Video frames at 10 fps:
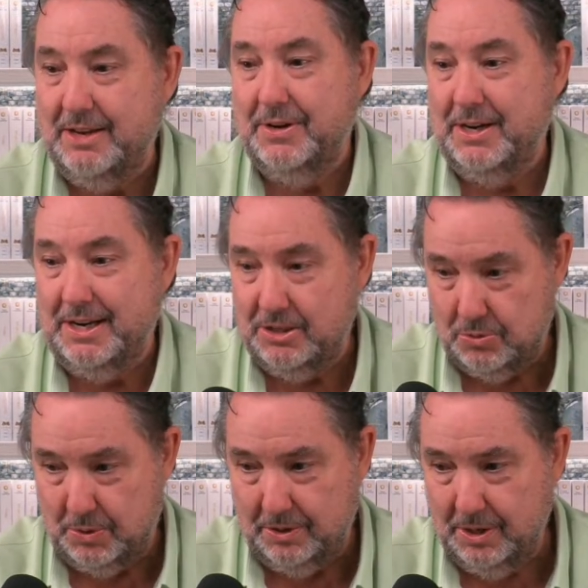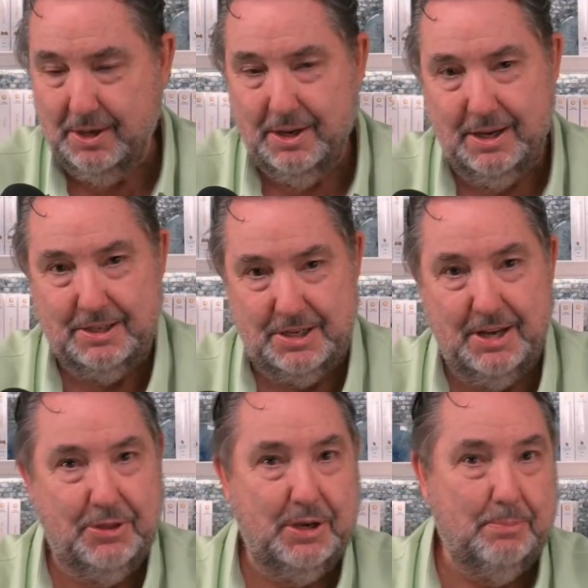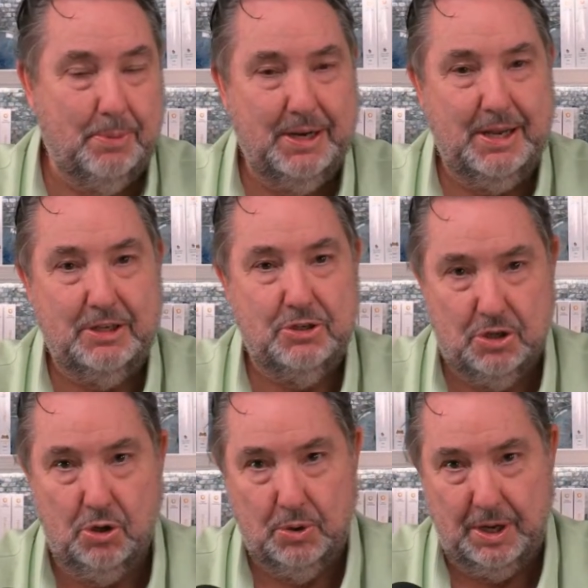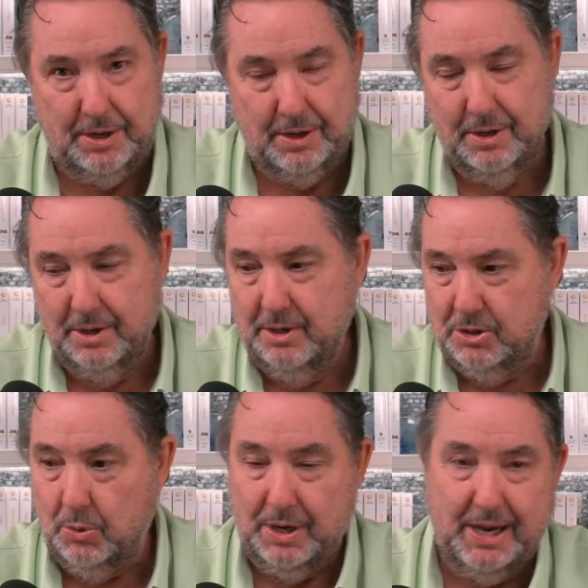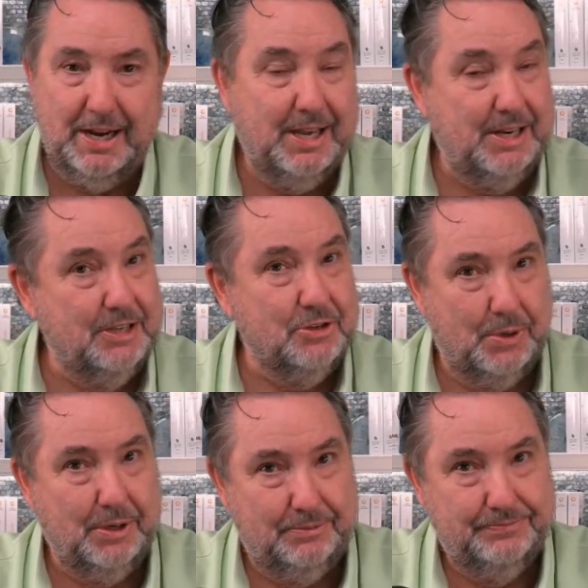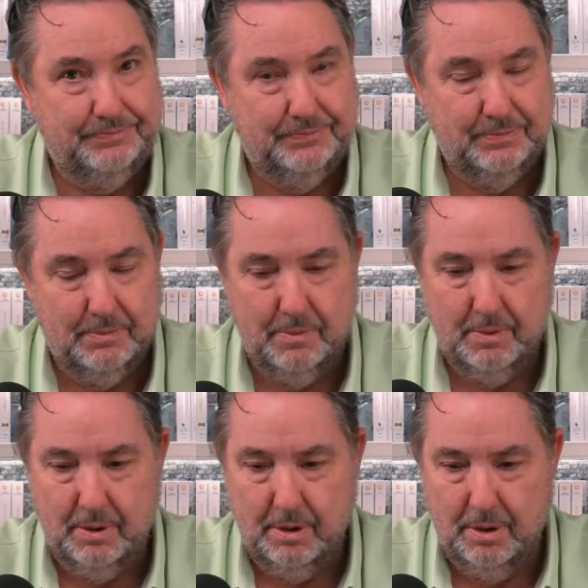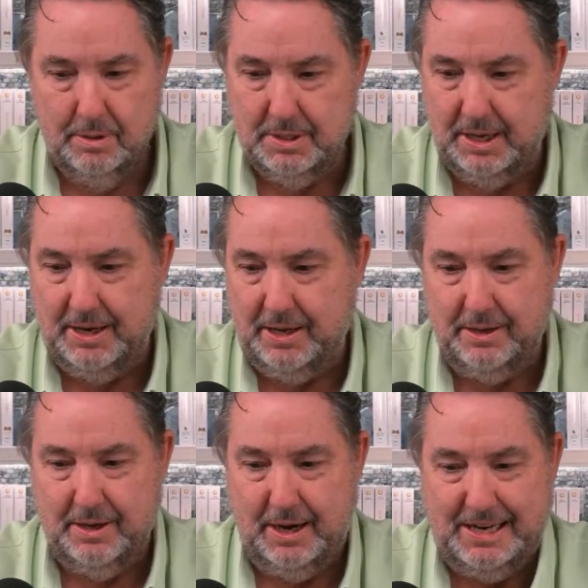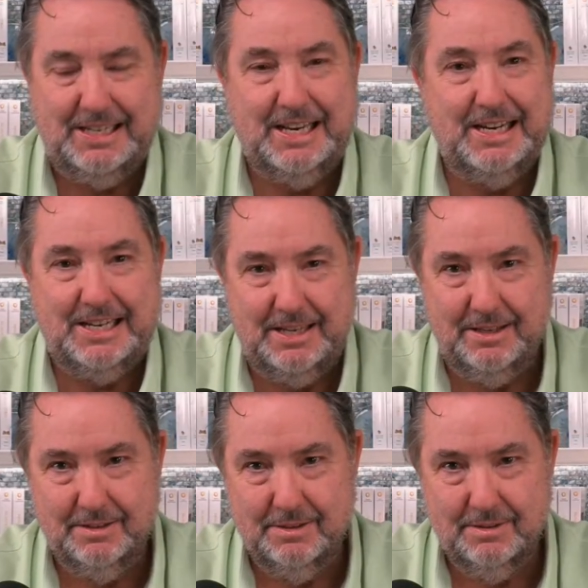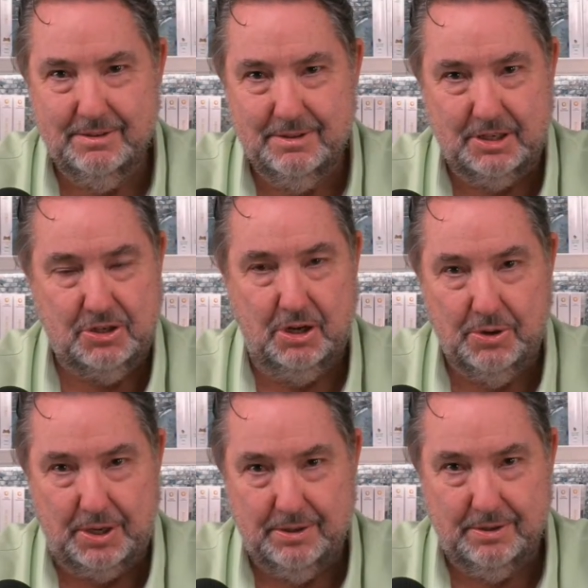in Israel, is nothing but a slogan to annihilate Israel. It's not an identity. It's a slogan.